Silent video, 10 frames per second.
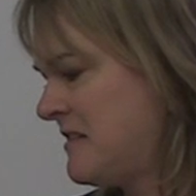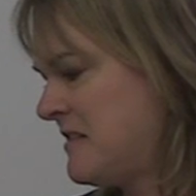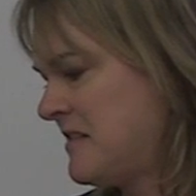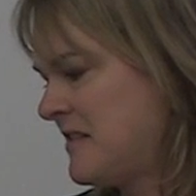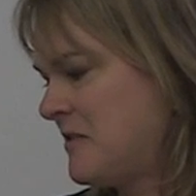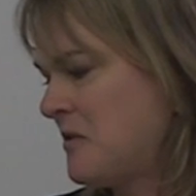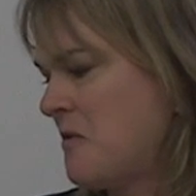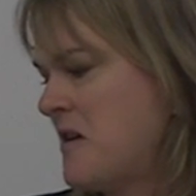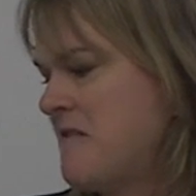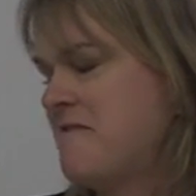
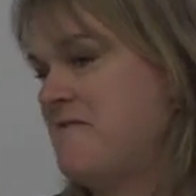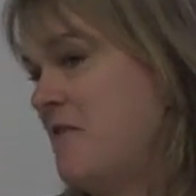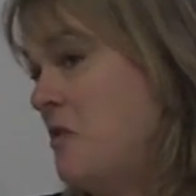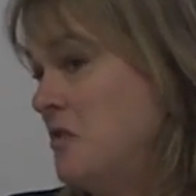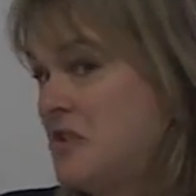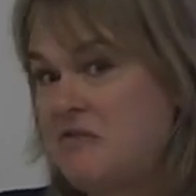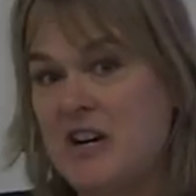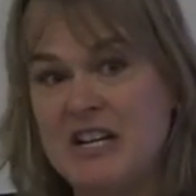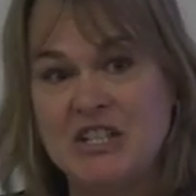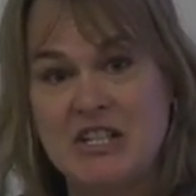sort of false
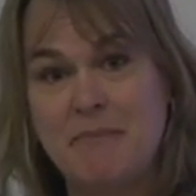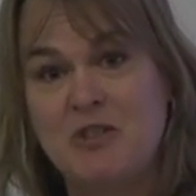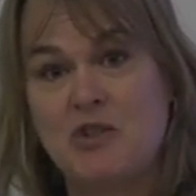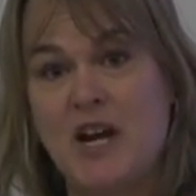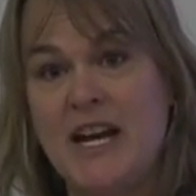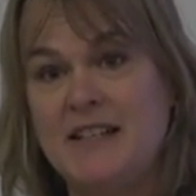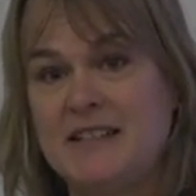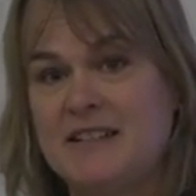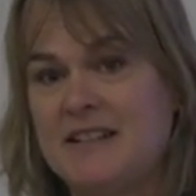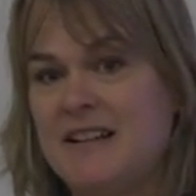friendship
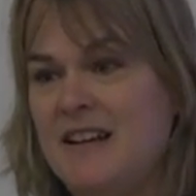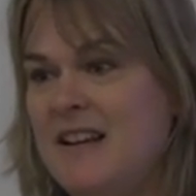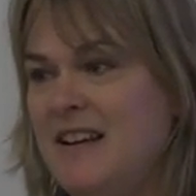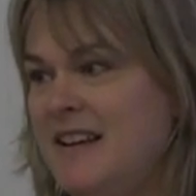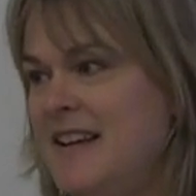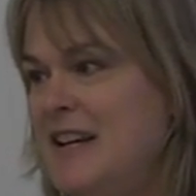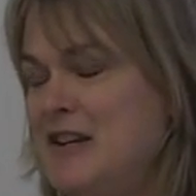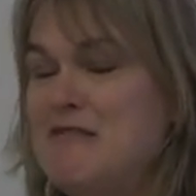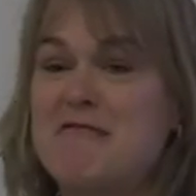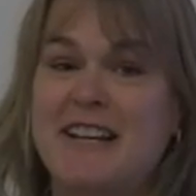traits.
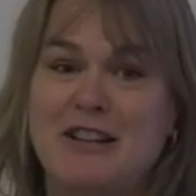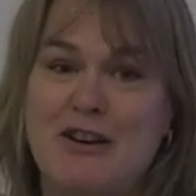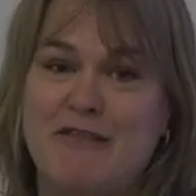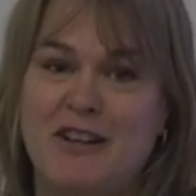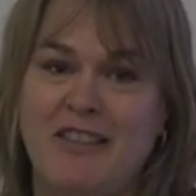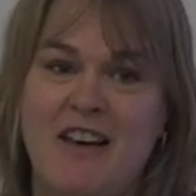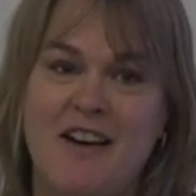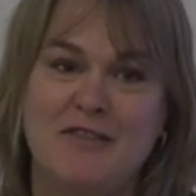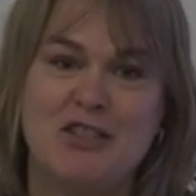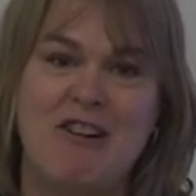You know, Red Clover
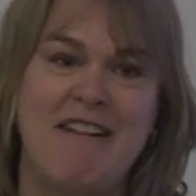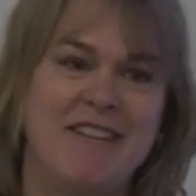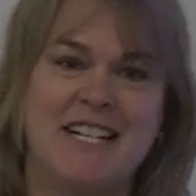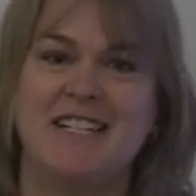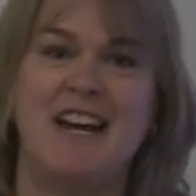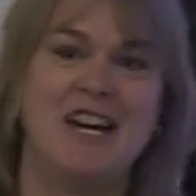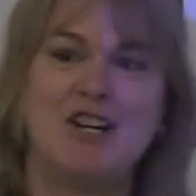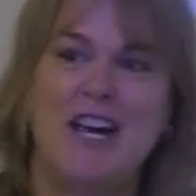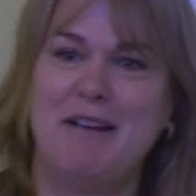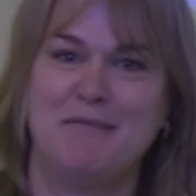loves graphic
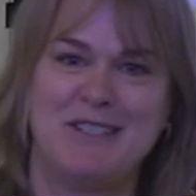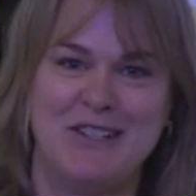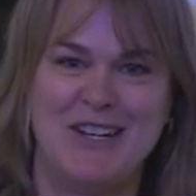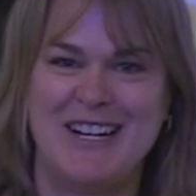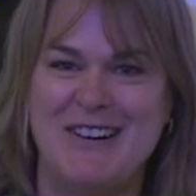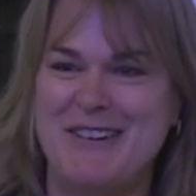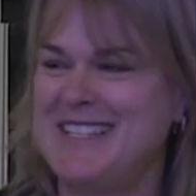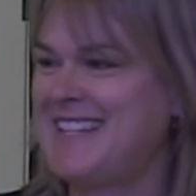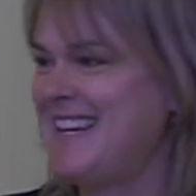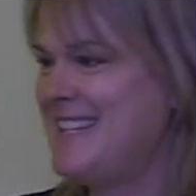diagrams, so you can
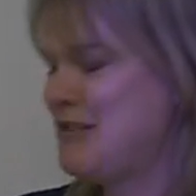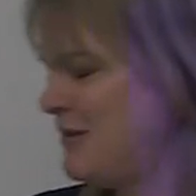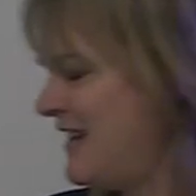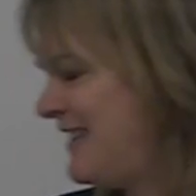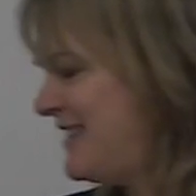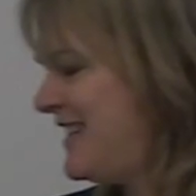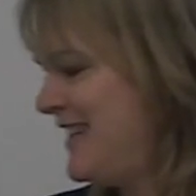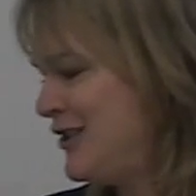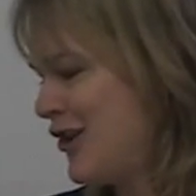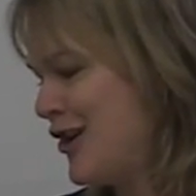always get into a nice
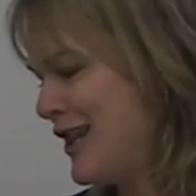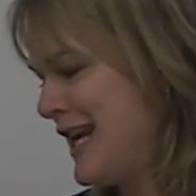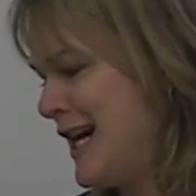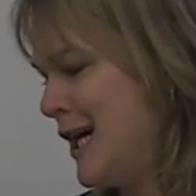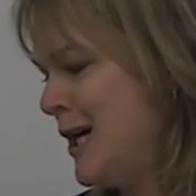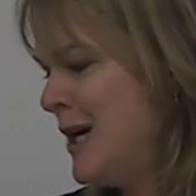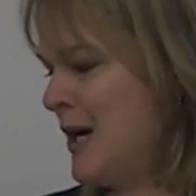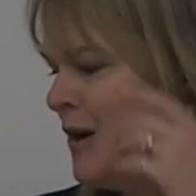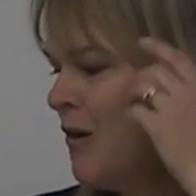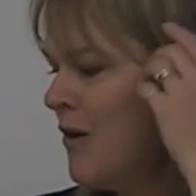T-chart there.
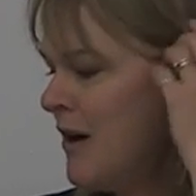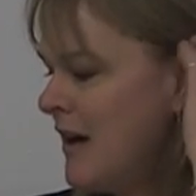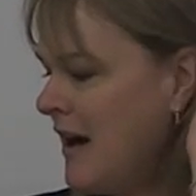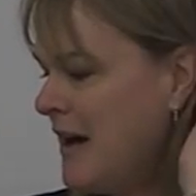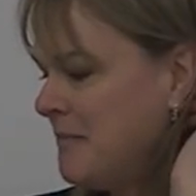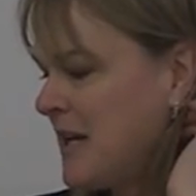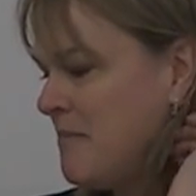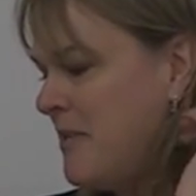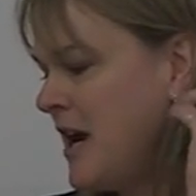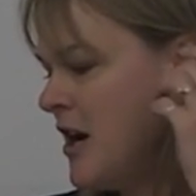Or um,
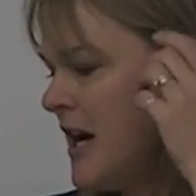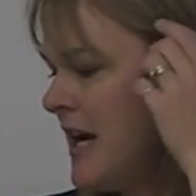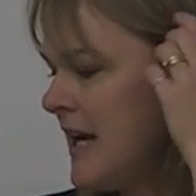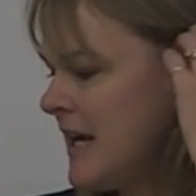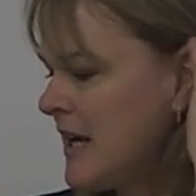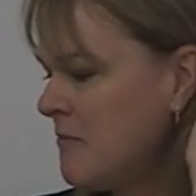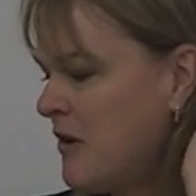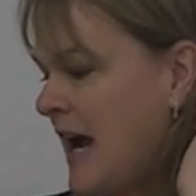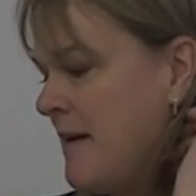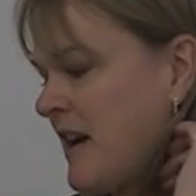comparing
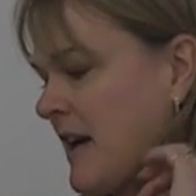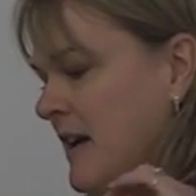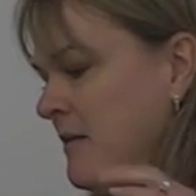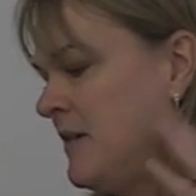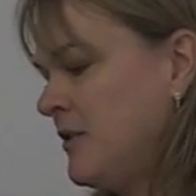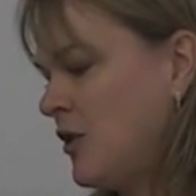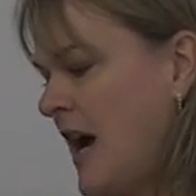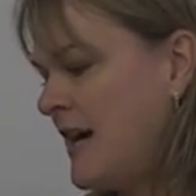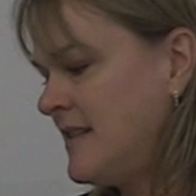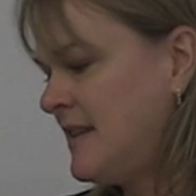and
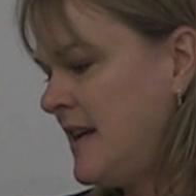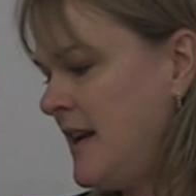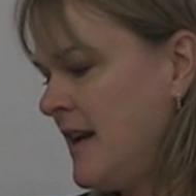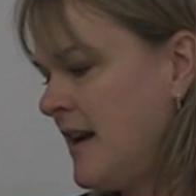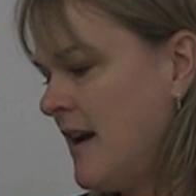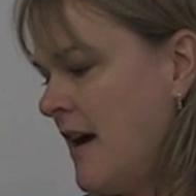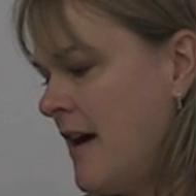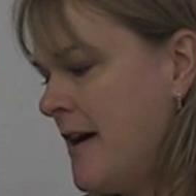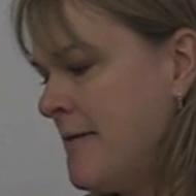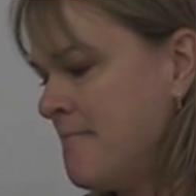contrasting
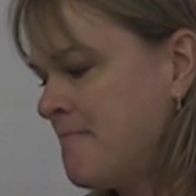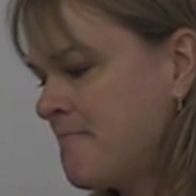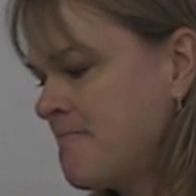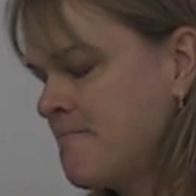um,